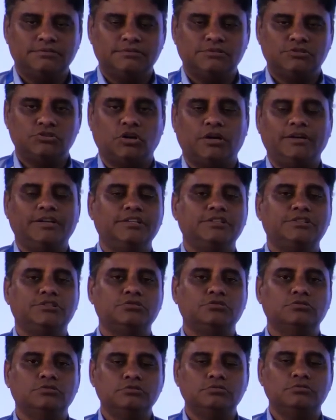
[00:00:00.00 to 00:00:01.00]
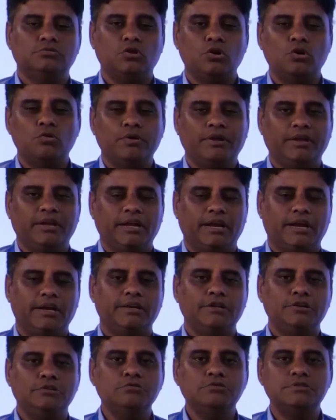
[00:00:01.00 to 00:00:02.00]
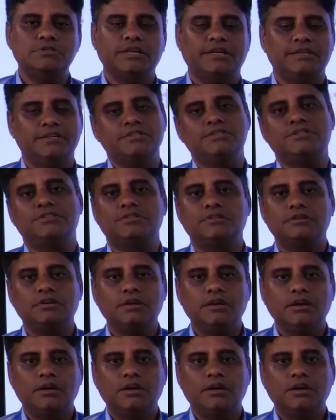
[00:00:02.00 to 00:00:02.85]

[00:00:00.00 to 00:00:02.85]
started to growing and usage.